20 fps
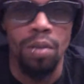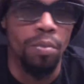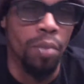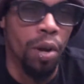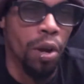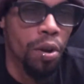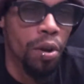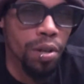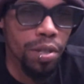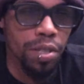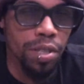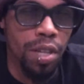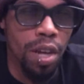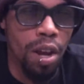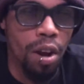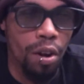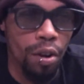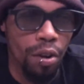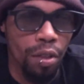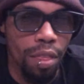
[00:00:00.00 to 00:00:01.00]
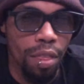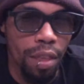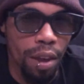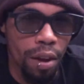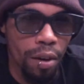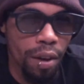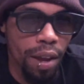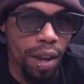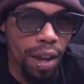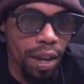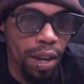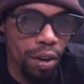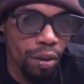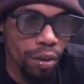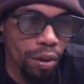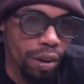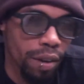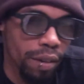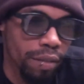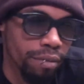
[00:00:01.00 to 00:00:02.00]
Parents are very
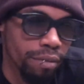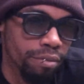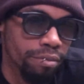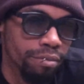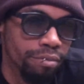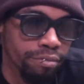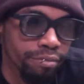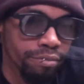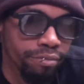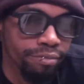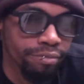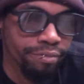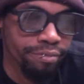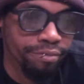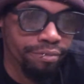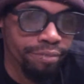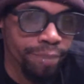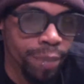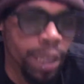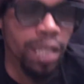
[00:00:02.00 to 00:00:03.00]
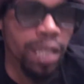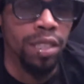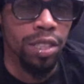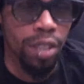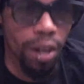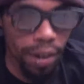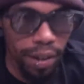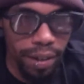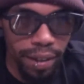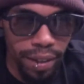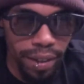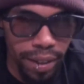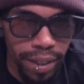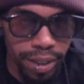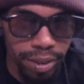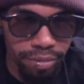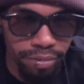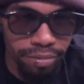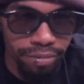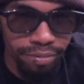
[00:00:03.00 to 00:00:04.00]
angry. Target did
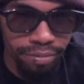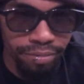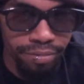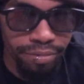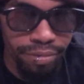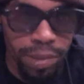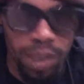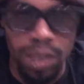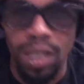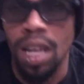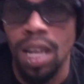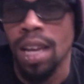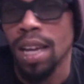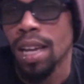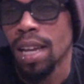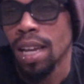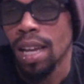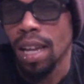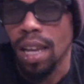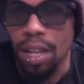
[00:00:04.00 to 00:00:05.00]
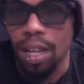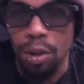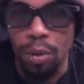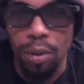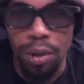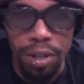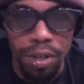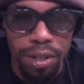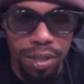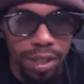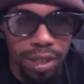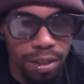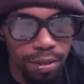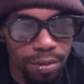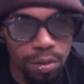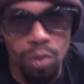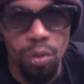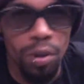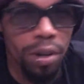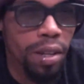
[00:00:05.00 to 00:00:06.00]
it. And you're wondering to
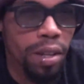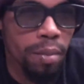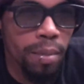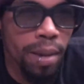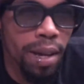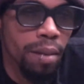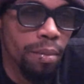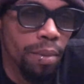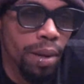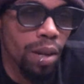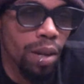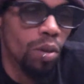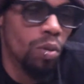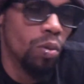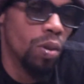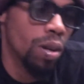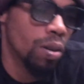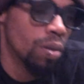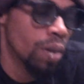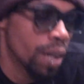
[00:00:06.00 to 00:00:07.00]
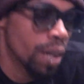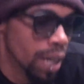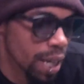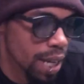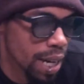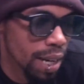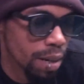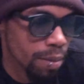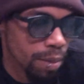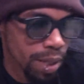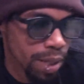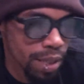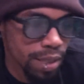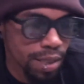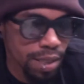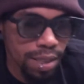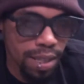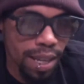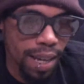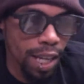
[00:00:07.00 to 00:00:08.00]
yourself, what are they mad about? Well, kind of because
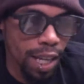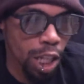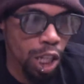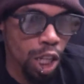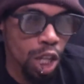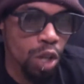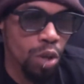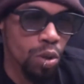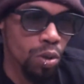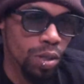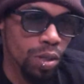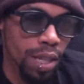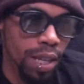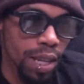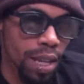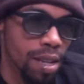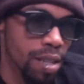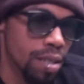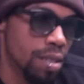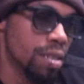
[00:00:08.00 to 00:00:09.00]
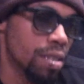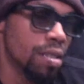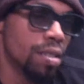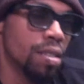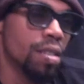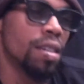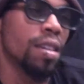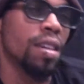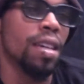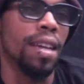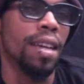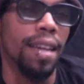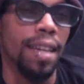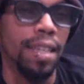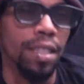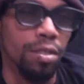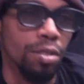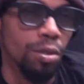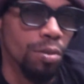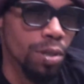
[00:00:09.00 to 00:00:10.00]
it's not clothes, I guess.
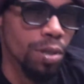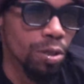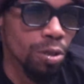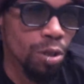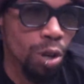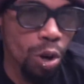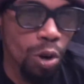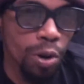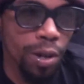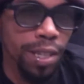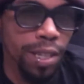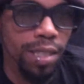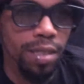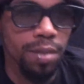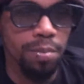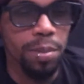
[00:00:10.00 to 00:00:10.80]
And so it's toys.